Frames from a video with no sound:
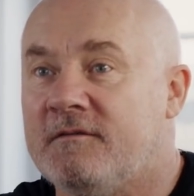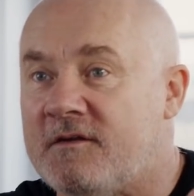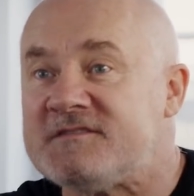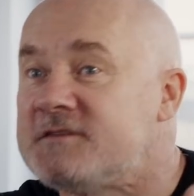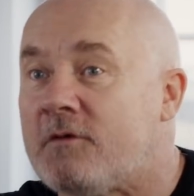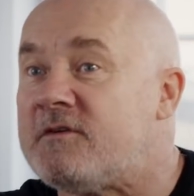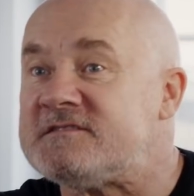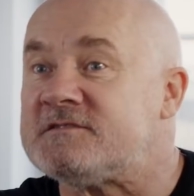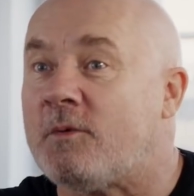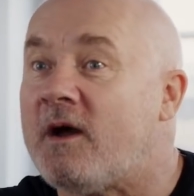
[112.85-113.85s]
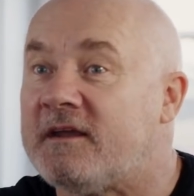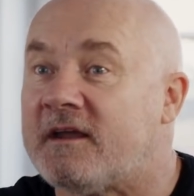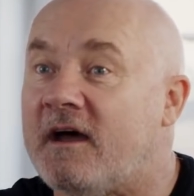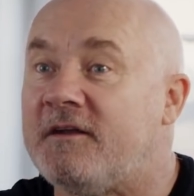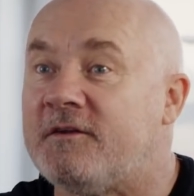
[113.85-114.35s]
there is no reason why you
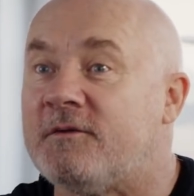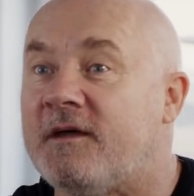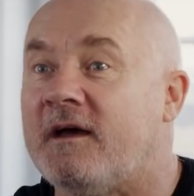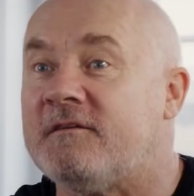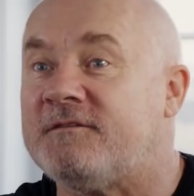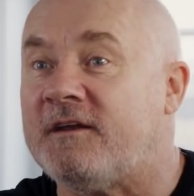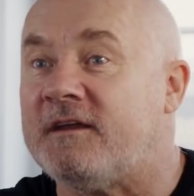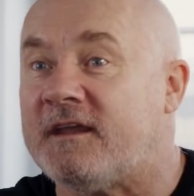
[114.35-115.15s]
can't do that, and I find out you